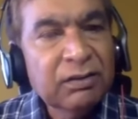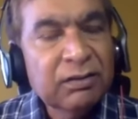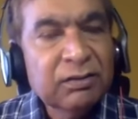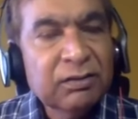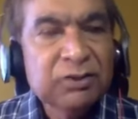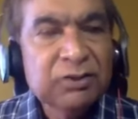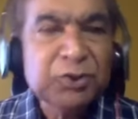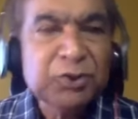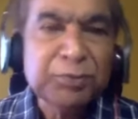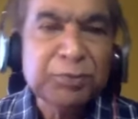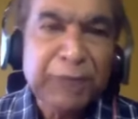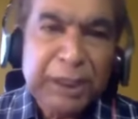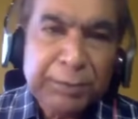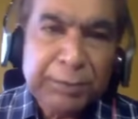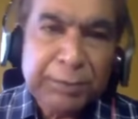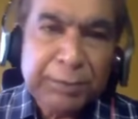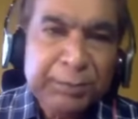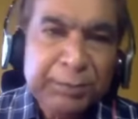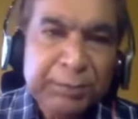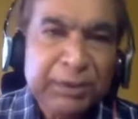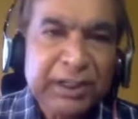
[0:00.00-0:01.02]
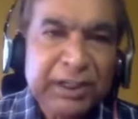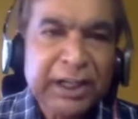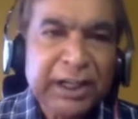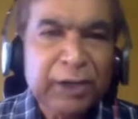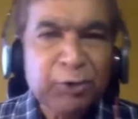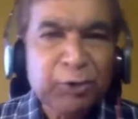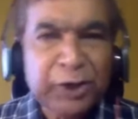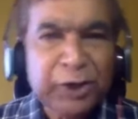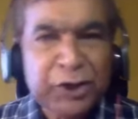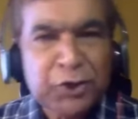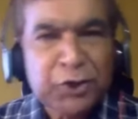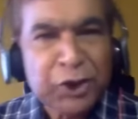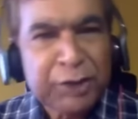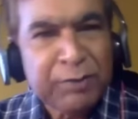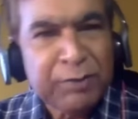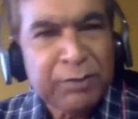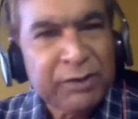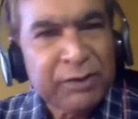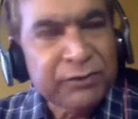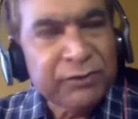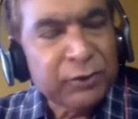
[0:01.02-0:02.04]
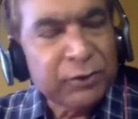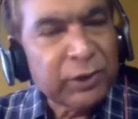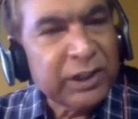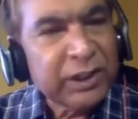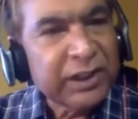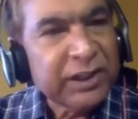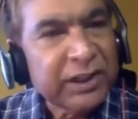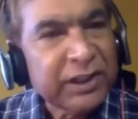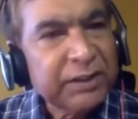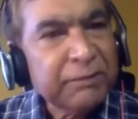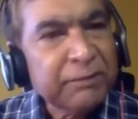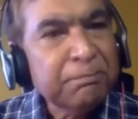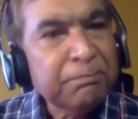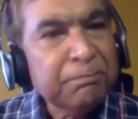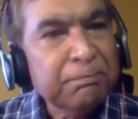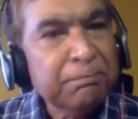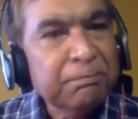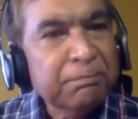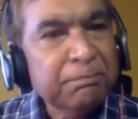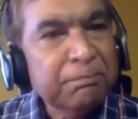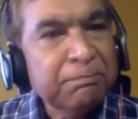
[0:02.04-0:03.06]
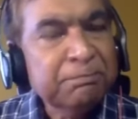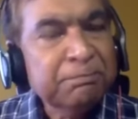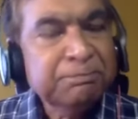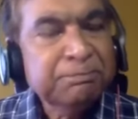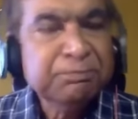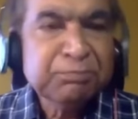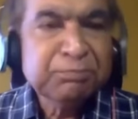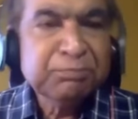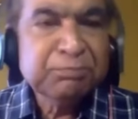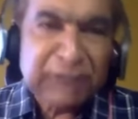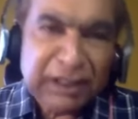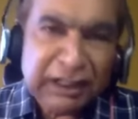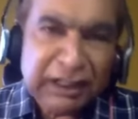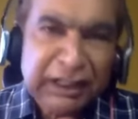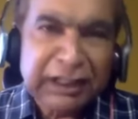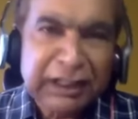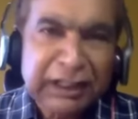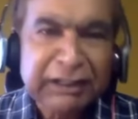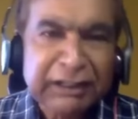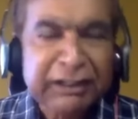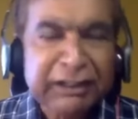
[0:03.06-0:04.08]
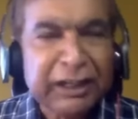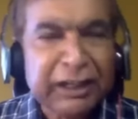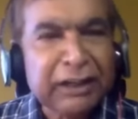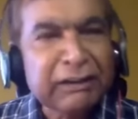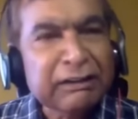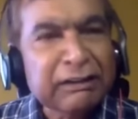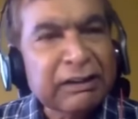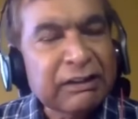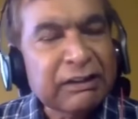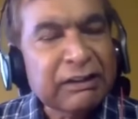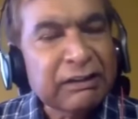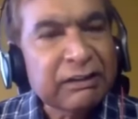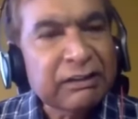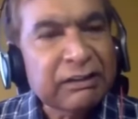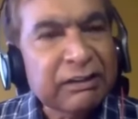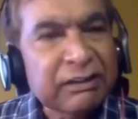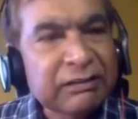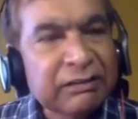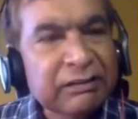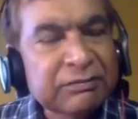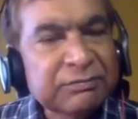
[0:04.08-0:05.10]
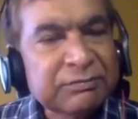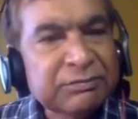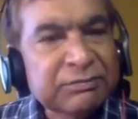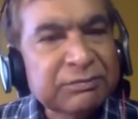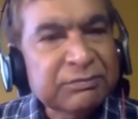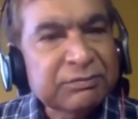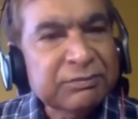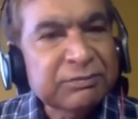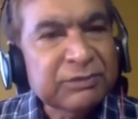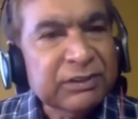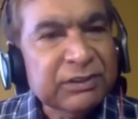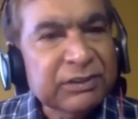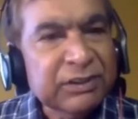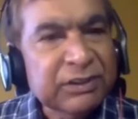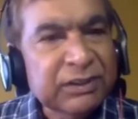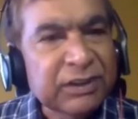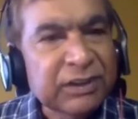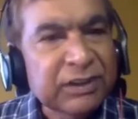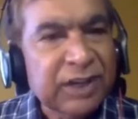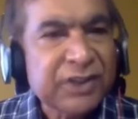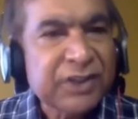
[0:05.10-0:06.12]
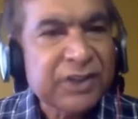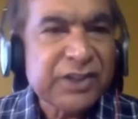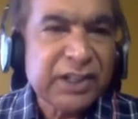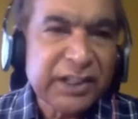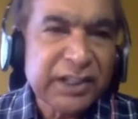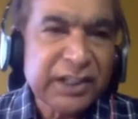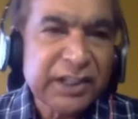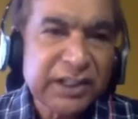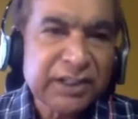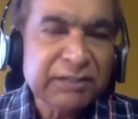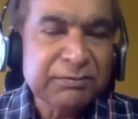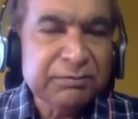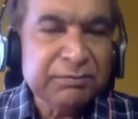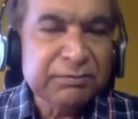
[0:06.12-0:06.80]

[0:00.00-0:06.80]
So many people, including Jyotiba Phule, and then lastly,